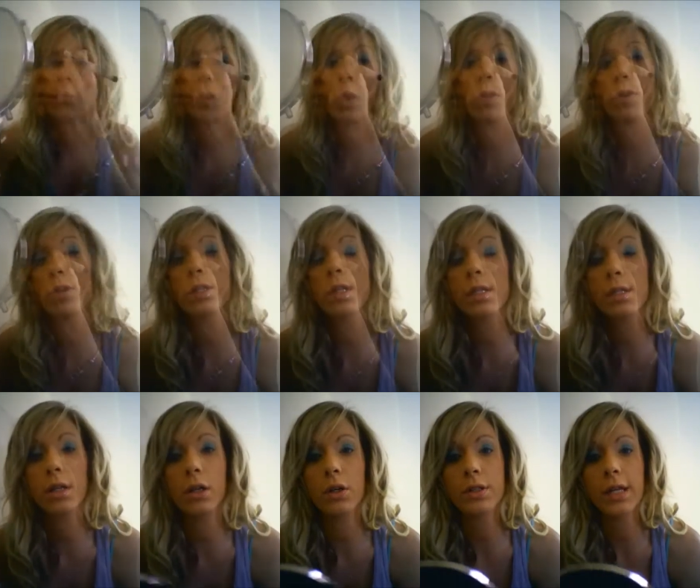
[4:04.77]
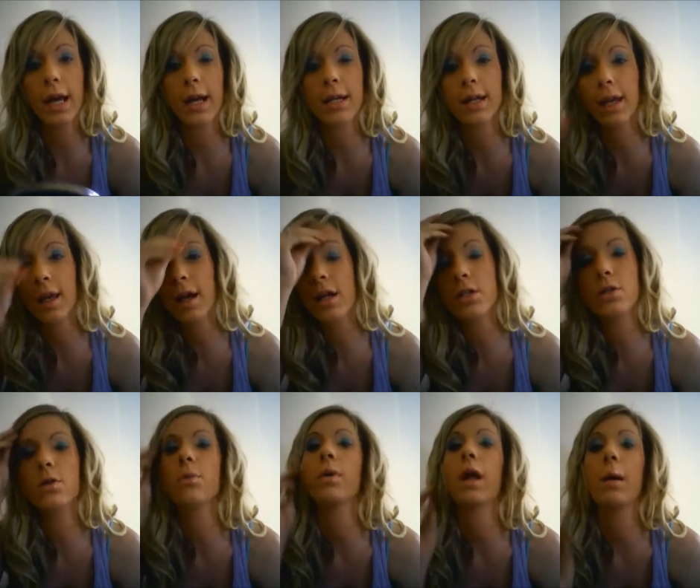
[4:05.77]
And there's this little technique I
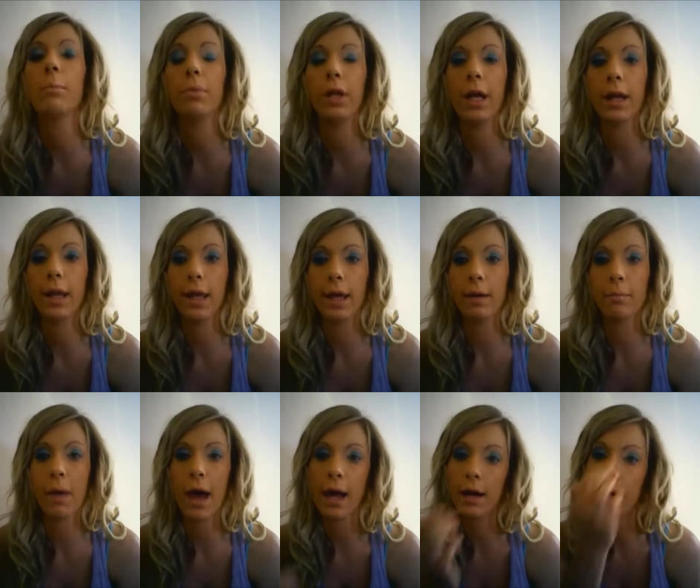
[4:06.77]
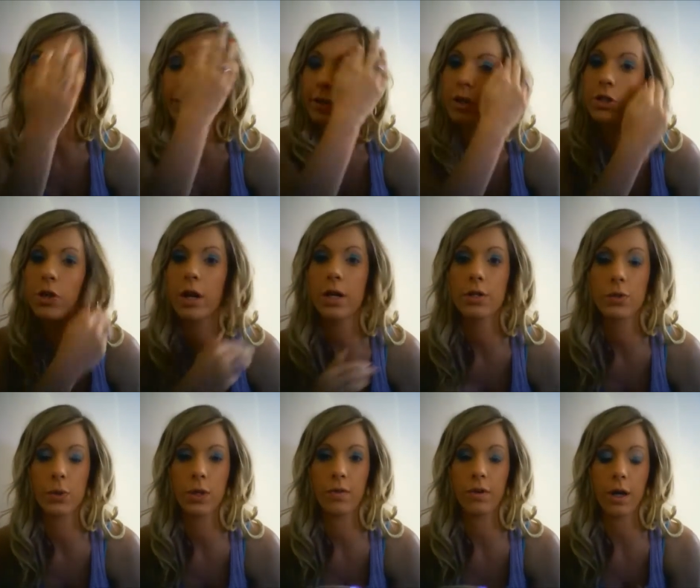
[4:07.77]
do when I'm blending in matte colors or any
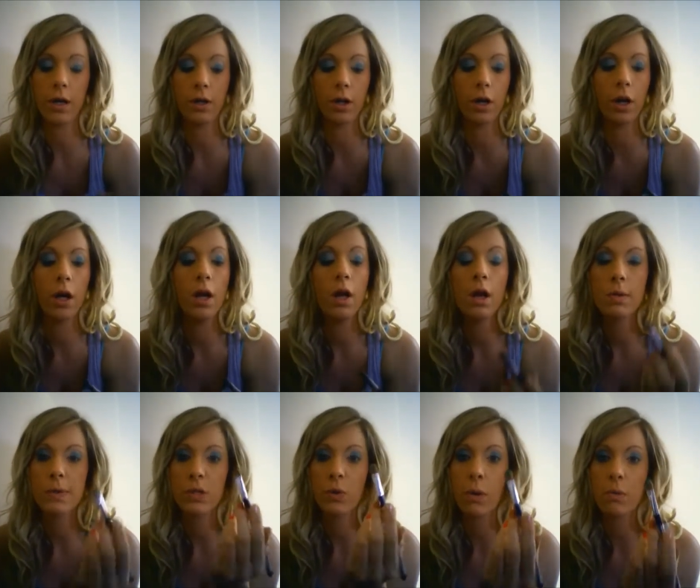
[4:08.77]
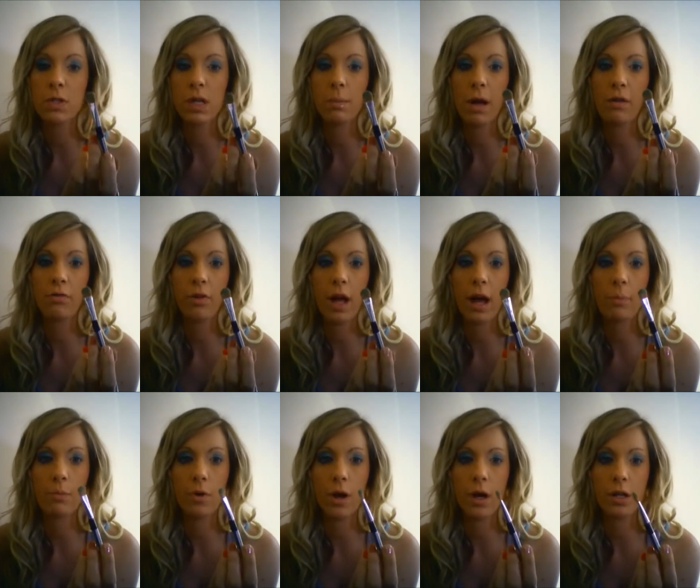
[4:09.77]
sort of color, especially when I'm using my
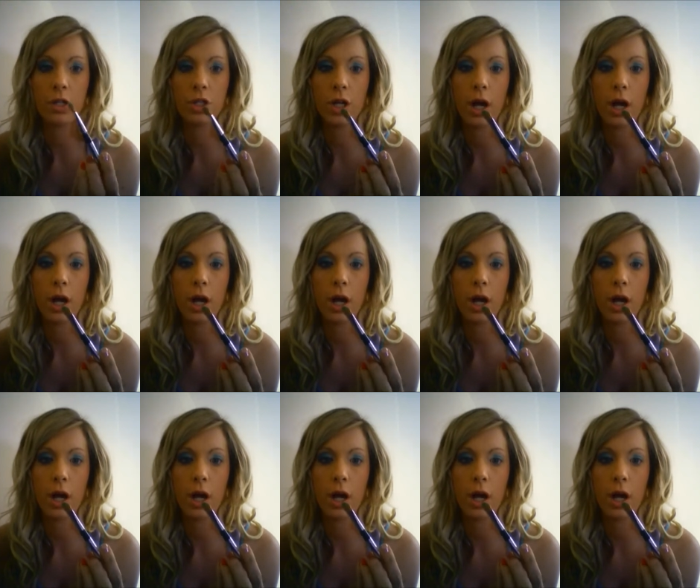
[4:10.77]
flat brush.